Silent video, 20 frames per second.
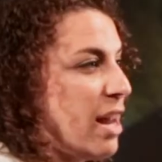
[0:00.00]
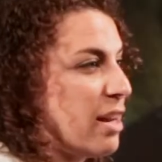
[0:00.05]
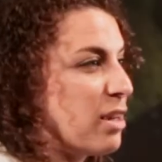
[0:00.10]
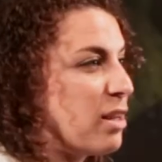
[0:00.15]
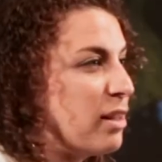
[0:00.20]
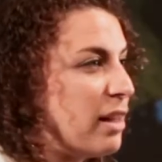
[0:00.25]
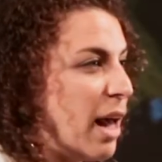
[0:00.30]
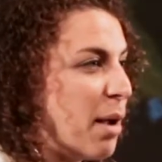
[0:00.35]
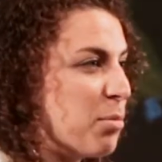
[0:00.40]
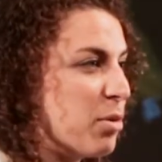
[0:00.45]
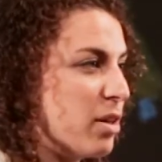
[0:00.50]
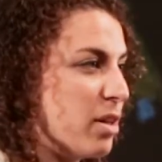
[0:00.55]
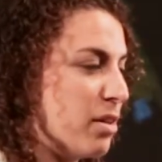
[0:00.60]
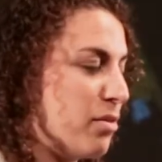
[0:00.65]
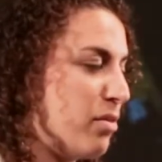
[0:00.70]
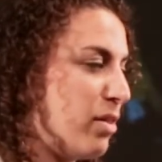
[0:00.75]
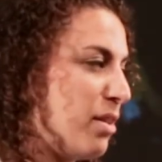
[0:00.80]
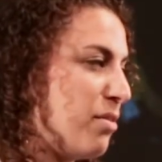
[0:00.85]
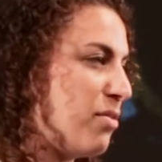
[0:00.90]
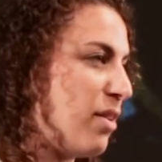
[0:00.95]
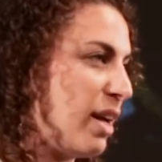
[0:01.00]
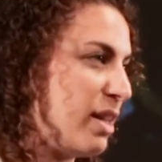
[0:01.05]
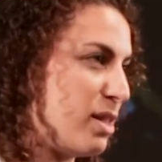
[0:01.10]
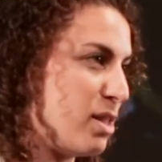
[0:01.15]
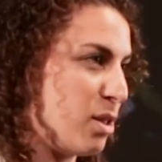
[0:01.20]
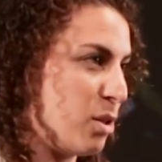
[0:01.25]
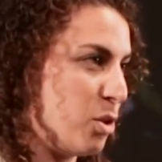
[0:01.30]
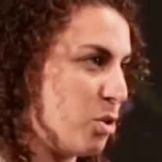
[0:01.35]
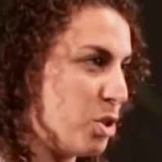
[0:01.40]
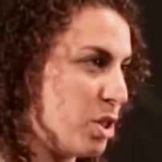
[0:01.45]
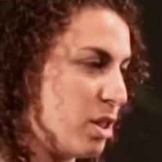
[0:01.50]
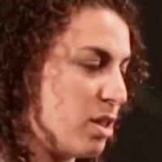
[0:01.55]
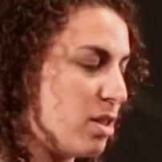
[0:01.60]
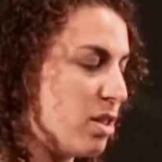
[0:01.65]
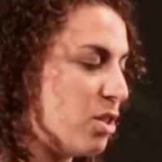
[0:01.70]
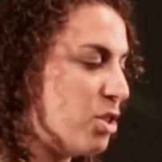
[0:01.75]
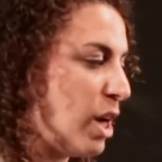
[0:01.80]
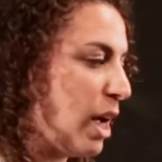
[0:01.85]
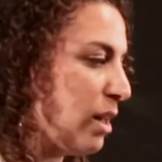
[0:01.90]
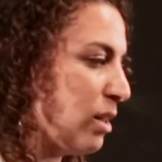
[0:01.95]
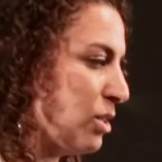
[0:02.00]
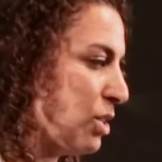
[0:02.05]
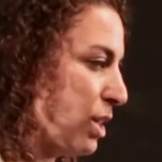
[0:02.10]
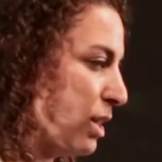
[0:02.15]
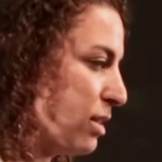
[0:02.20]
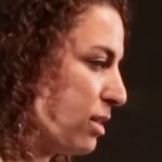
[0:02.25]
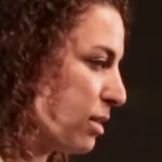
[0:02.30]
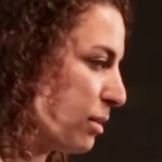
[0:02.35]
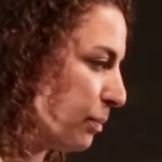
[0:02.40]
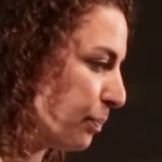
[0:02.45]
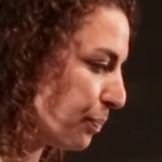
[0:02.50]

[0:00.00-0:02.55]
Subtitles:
and collaboratively find solutions to challenges.